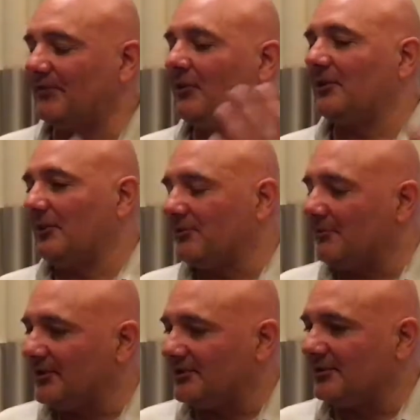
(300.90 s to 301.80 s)
father owned a
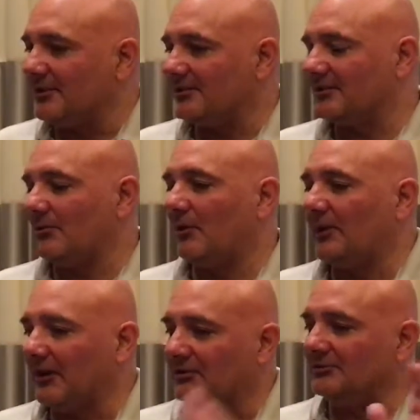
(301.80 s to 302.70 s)
business, all
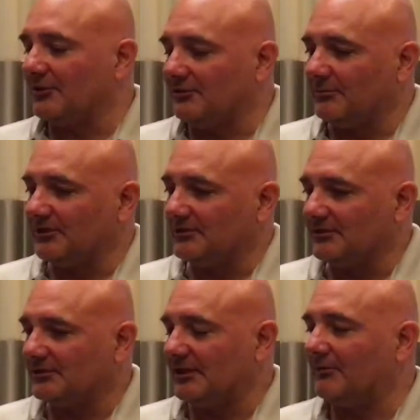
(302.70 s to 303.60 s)
my uncles owned a
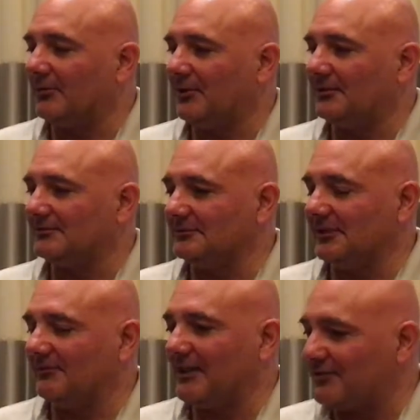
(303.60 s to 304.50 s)
business. They were all
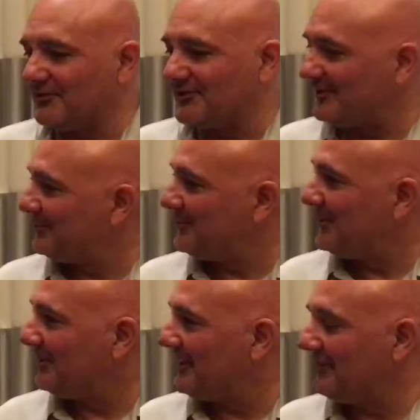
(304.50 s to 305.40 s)
veterans of the
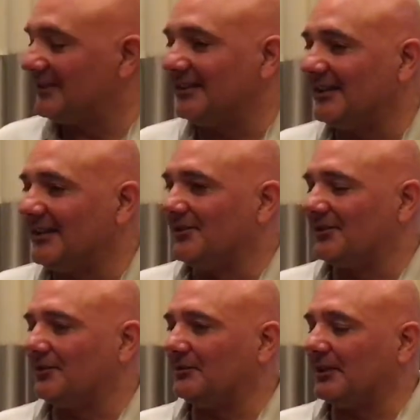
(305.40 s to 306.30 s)
war and everything.
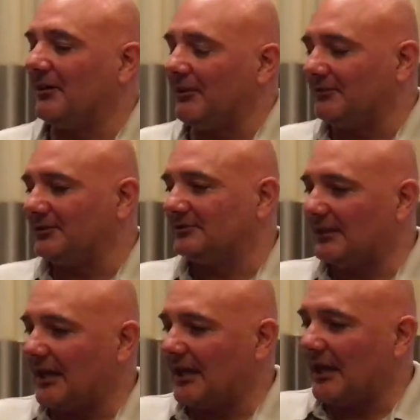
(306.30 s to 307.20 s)
So, I always
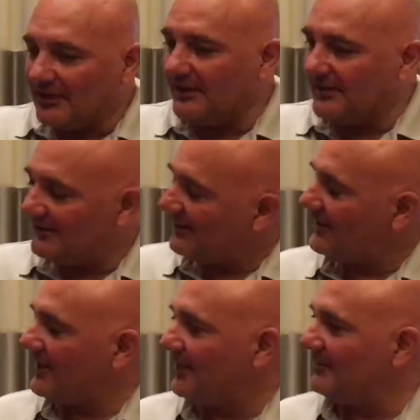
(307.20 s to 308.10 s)
emulated
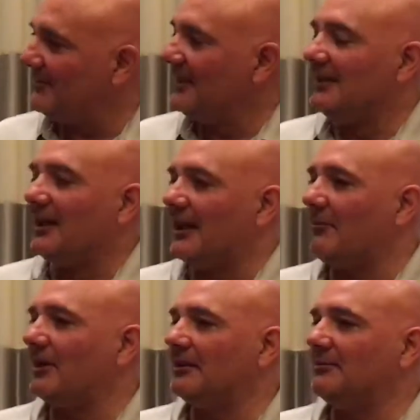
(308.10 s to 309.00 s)
them. And I
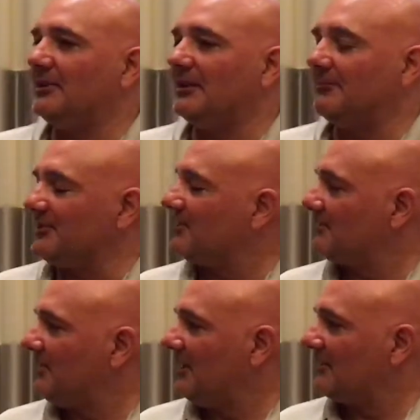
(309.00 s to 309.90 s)
wanted to be a
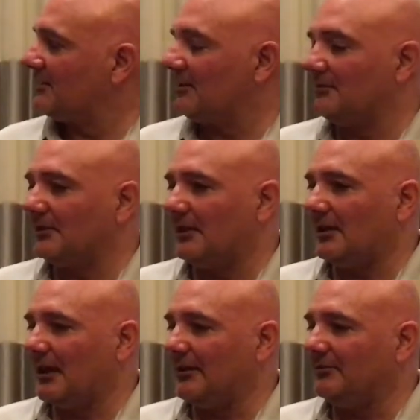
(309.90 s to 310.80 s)
businessman. So
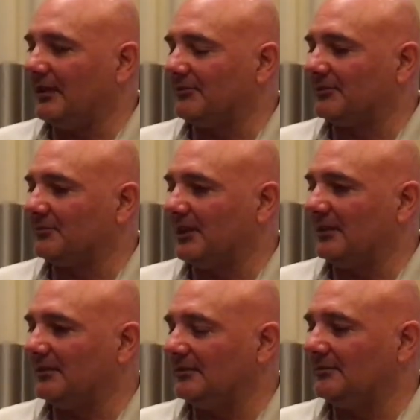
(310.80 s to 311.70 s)
I knew that was the
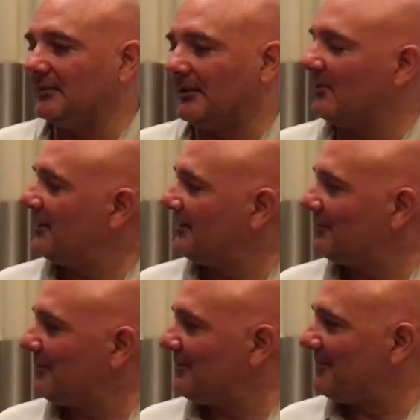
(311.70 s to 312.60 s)
way to make money in
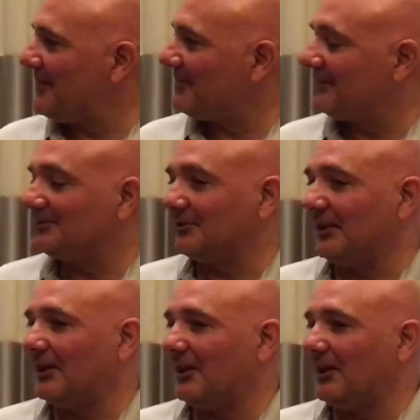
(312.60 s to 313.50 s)
corporate America. So
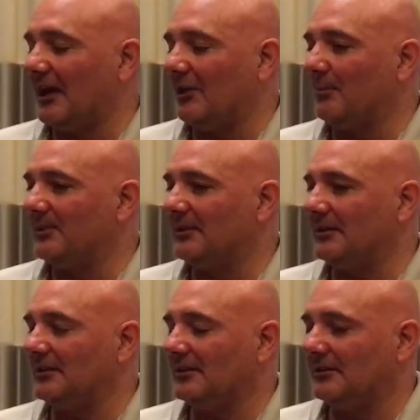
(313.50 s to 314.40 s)
I opened
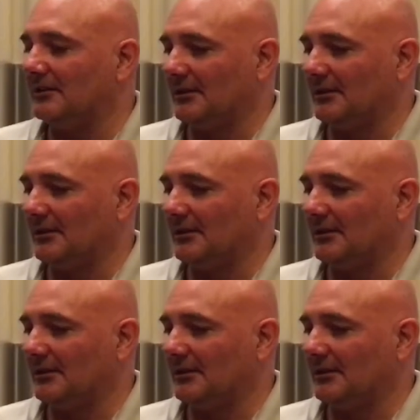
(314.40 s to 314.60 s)
a